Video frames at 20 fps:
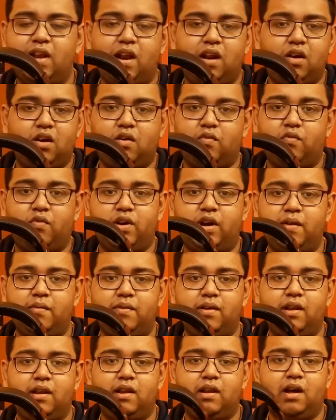
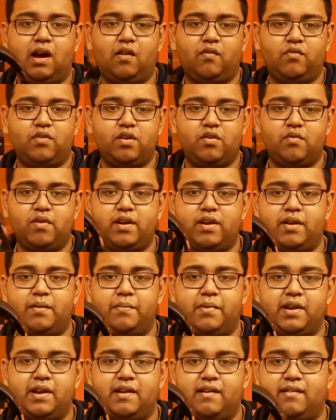uncomfortable after 20
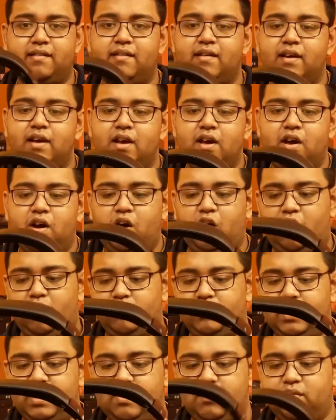minutes
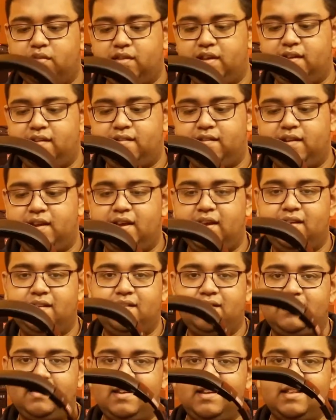of the usage. Like,
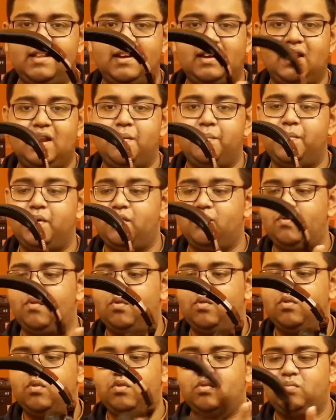see the clamping
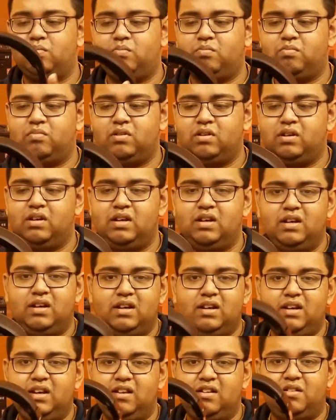force,
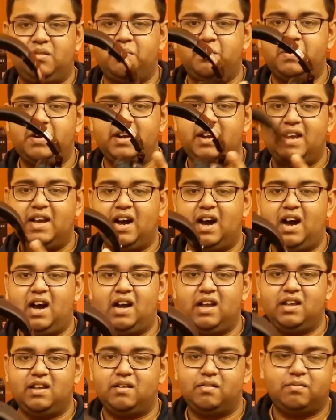it's pretty
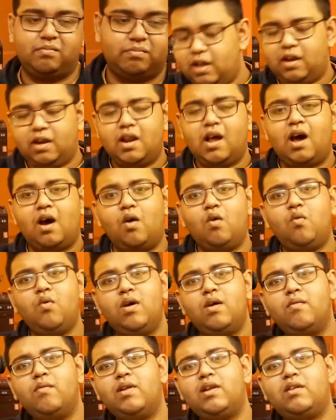high. Now
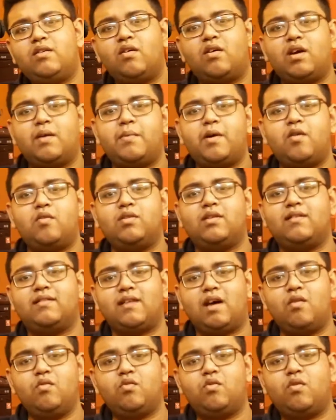we will talk about the
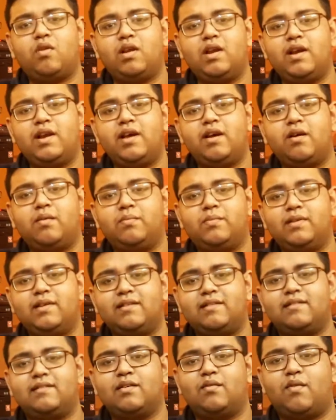sound quality of
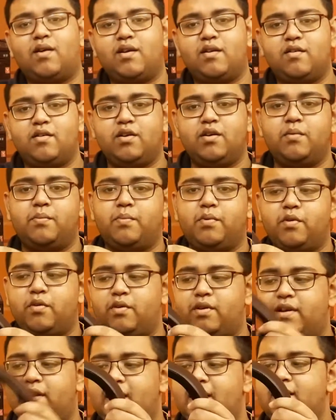this OneOdio
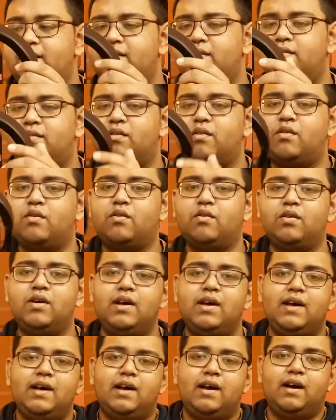Pro 10. So
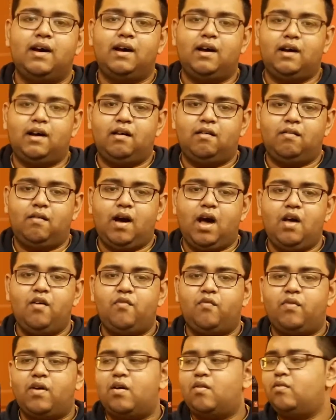I
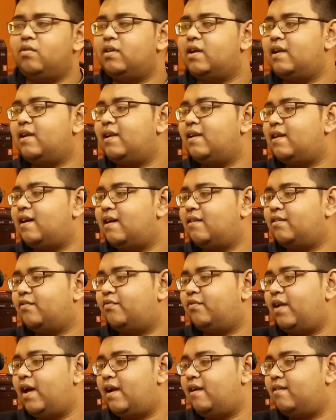found that it has a
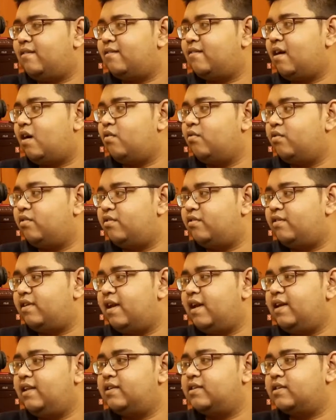flat sound
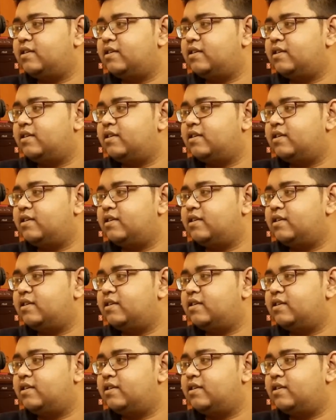stage